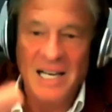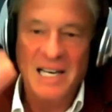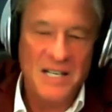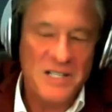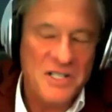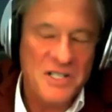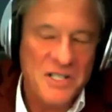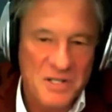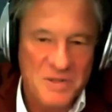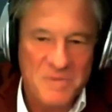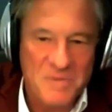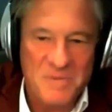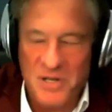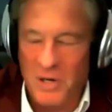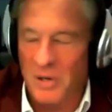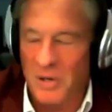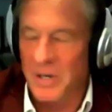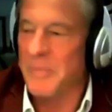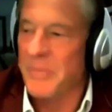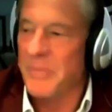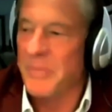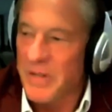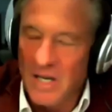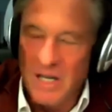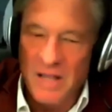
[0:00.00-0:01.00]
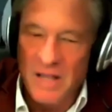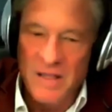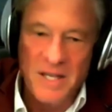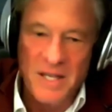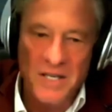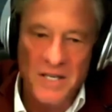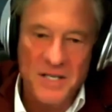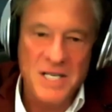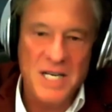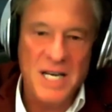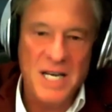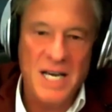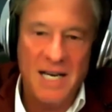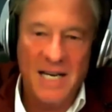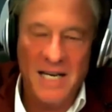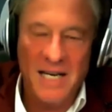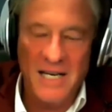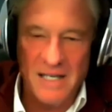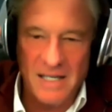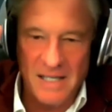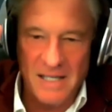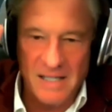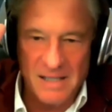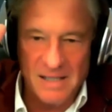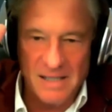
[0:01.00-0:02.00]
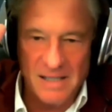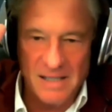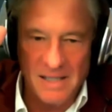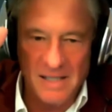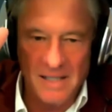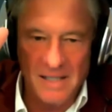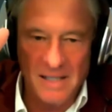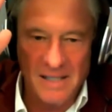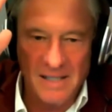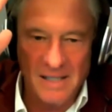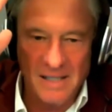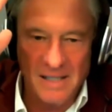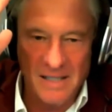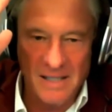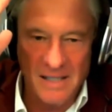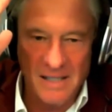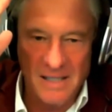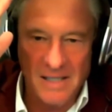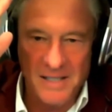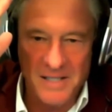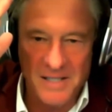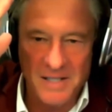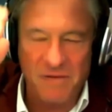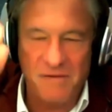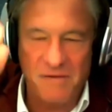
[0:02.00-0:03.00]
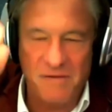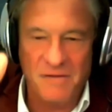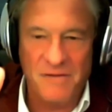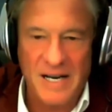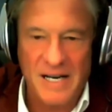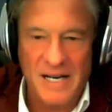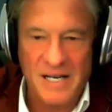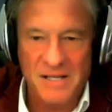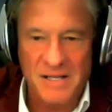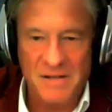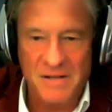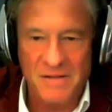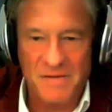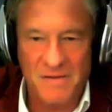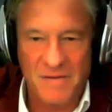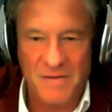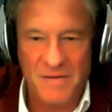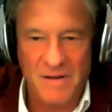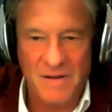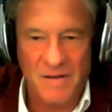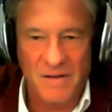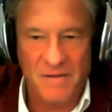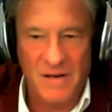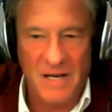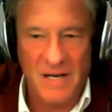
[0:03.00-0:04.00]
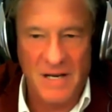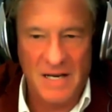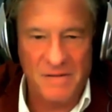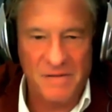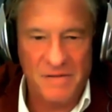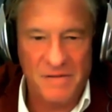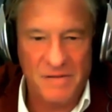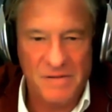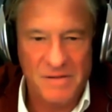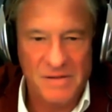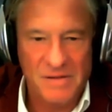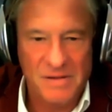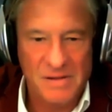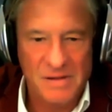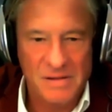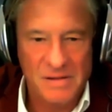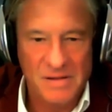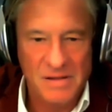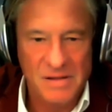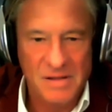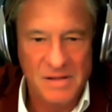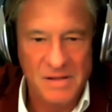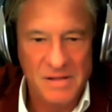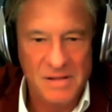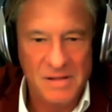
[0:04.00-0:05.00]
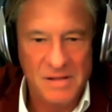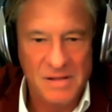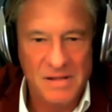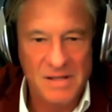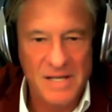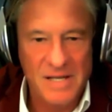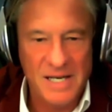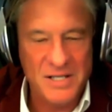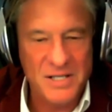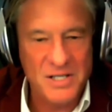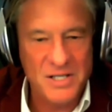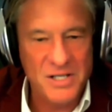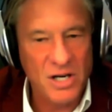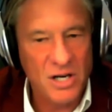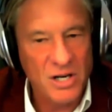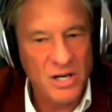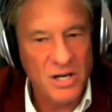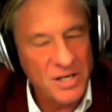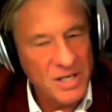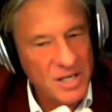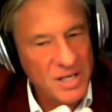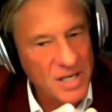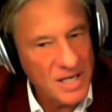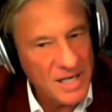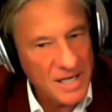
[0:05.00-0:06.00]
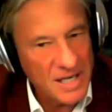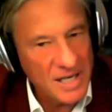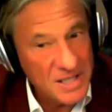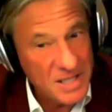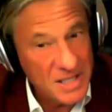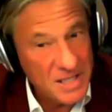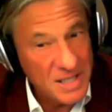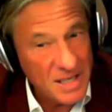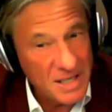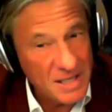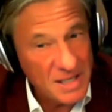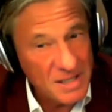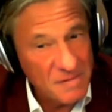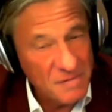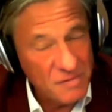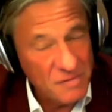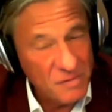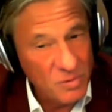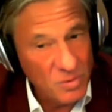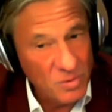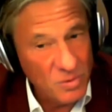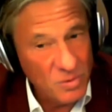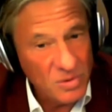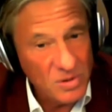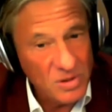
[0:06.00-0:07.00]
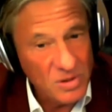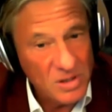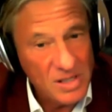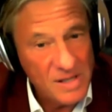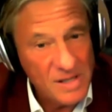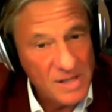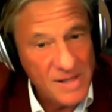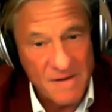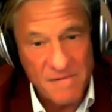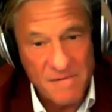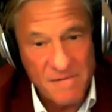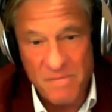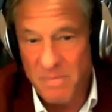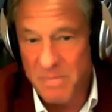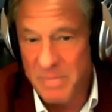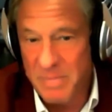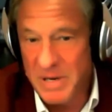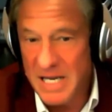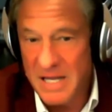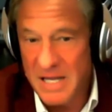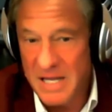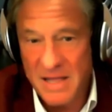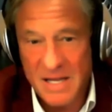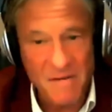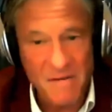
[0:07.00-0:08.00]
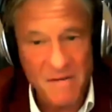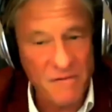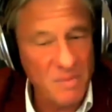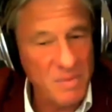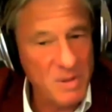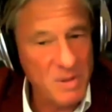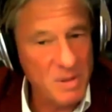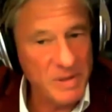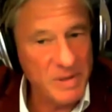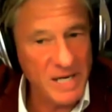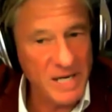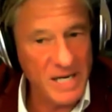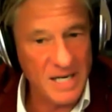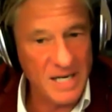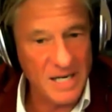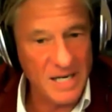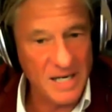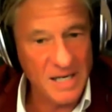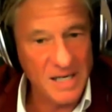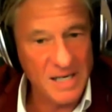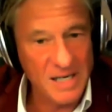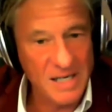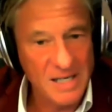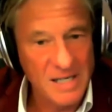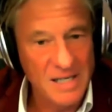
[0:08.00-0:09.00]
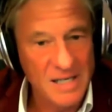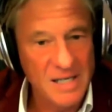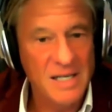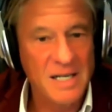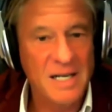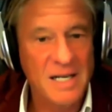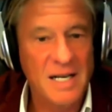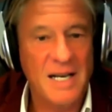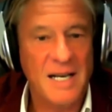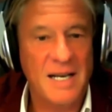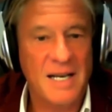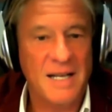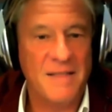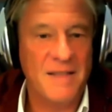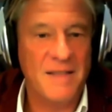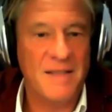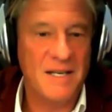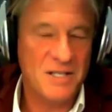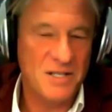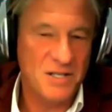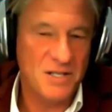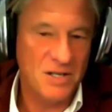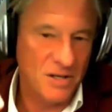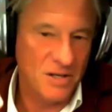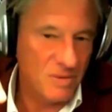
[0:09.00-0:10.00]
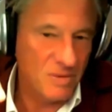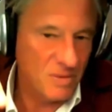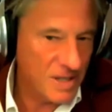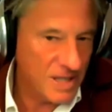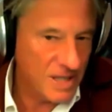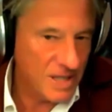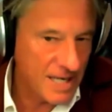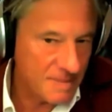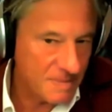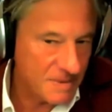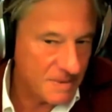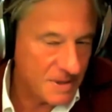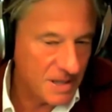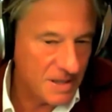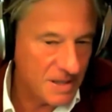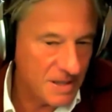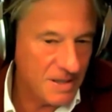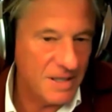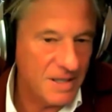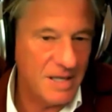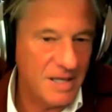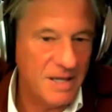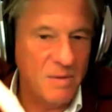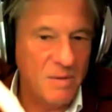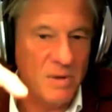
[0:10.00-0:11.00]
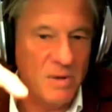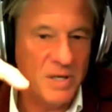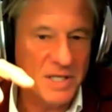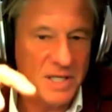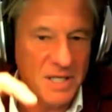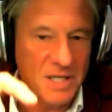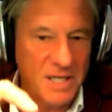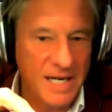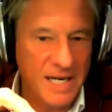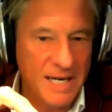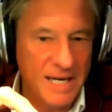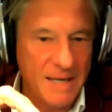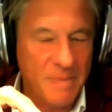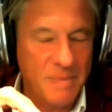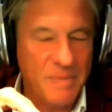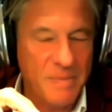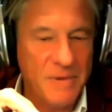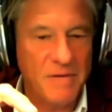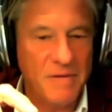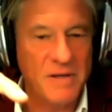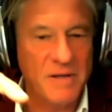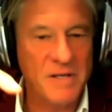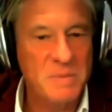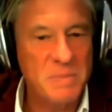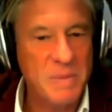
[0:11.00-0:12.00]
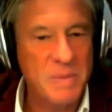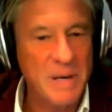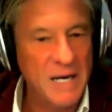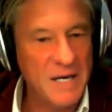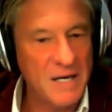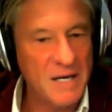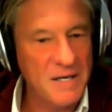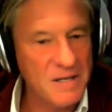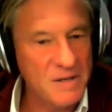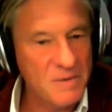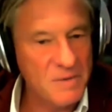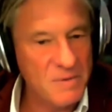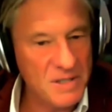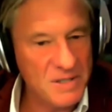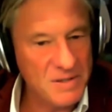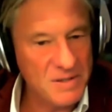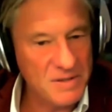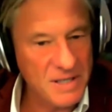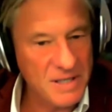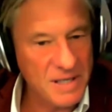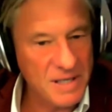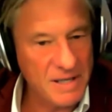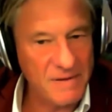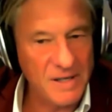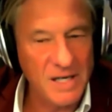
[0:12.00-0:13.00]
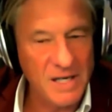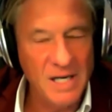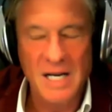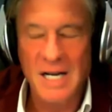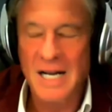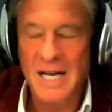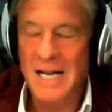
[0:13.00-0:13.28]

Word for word: let's just, sorry, the DA is a fact of, of life. Yeah. They started in 1994. They've been there from the beginning and they started with Cape Town, then the Western Cape. They've expanded the rest of South Africa.